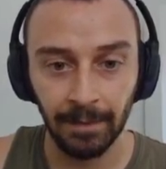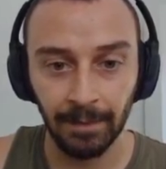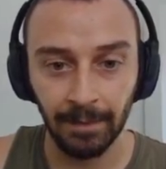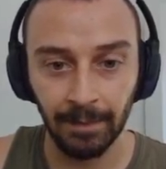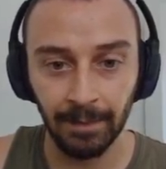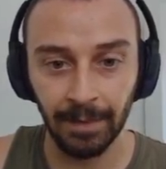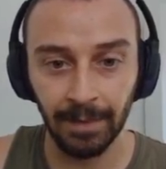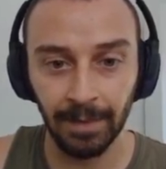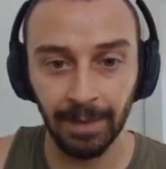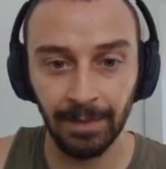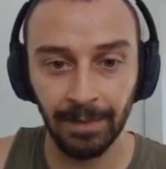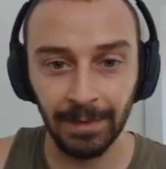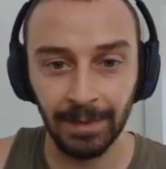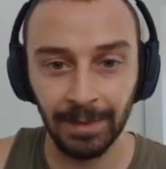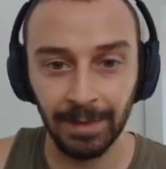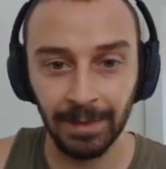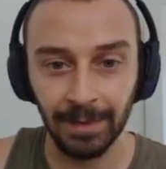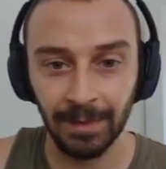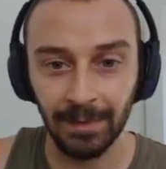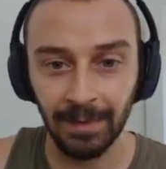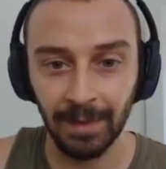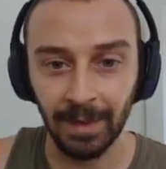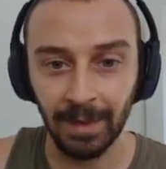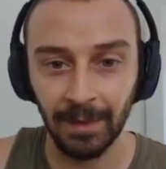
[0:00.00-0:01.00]
pretty much
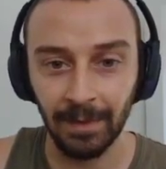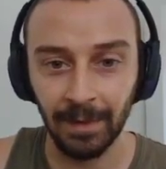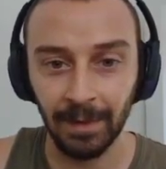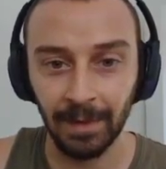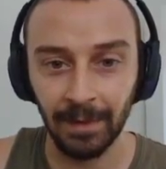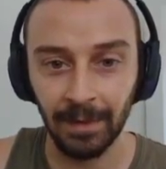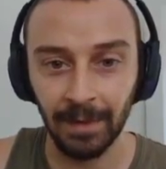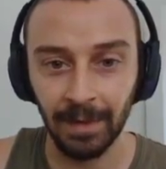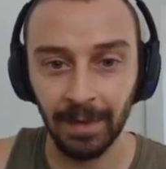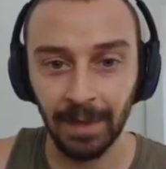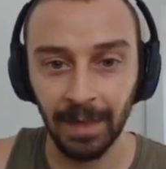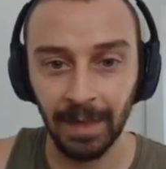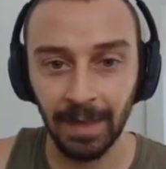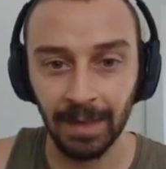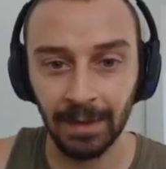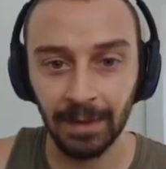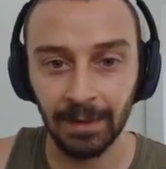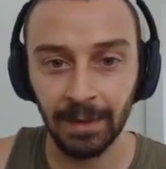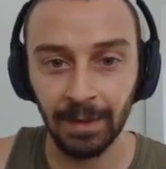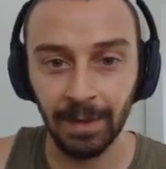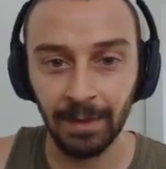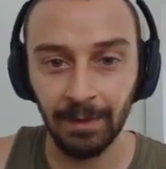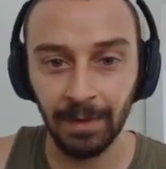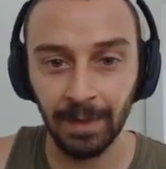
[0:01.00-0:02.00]
this mech pilot right now.
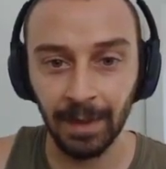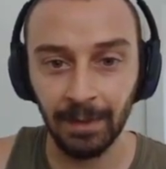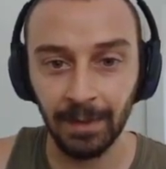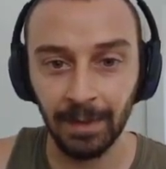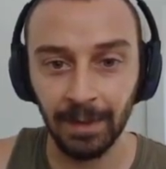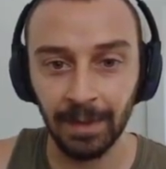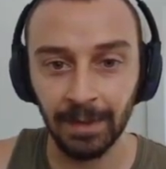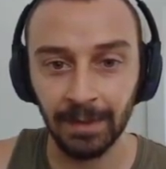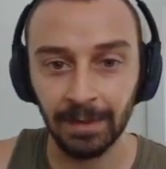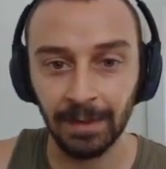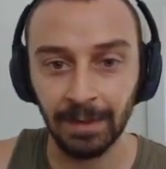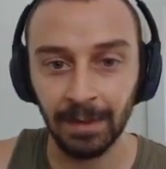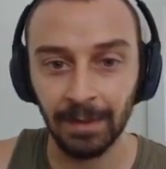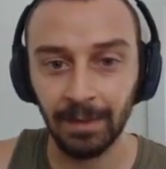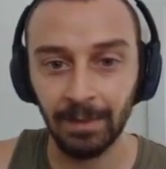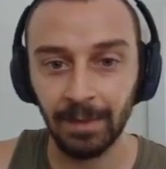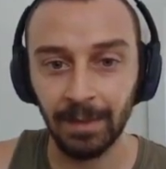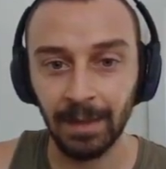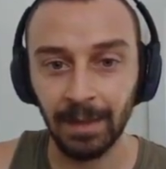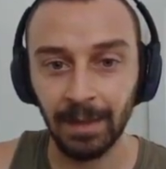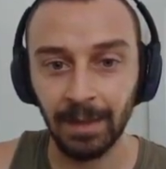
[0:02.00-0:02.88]
Actually, our mech pilot's like our main